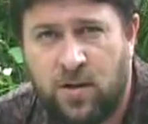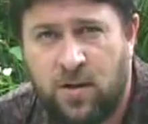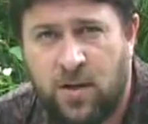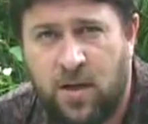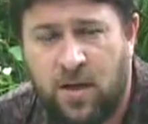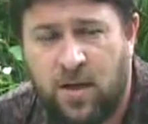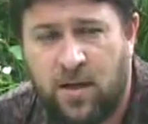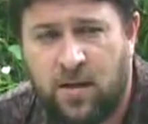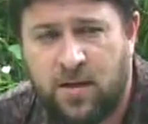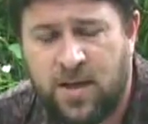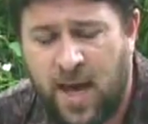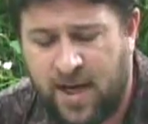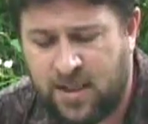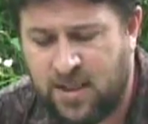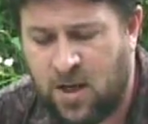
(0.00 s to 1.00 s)
uh,
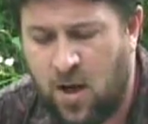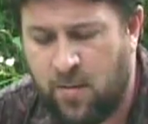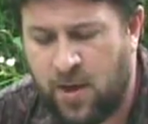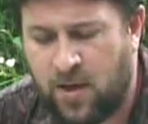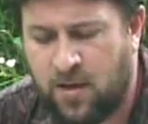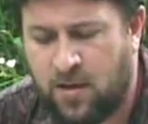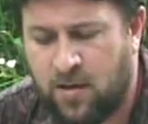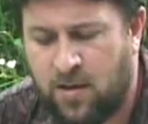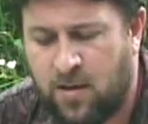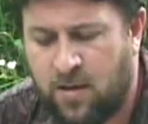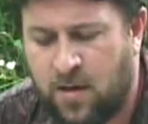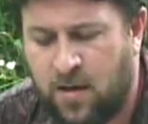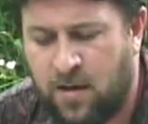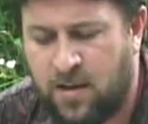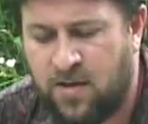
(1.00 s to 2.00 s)
taxonomic
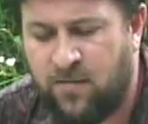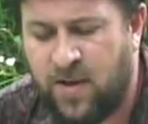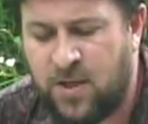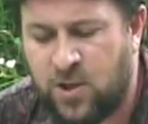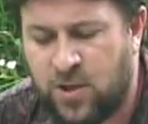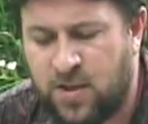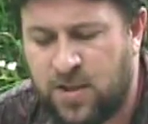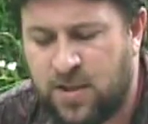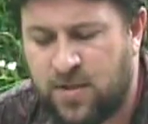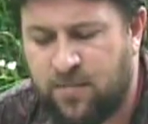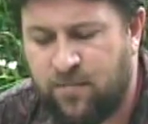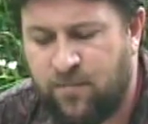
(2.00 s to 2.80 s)
uh, divisions.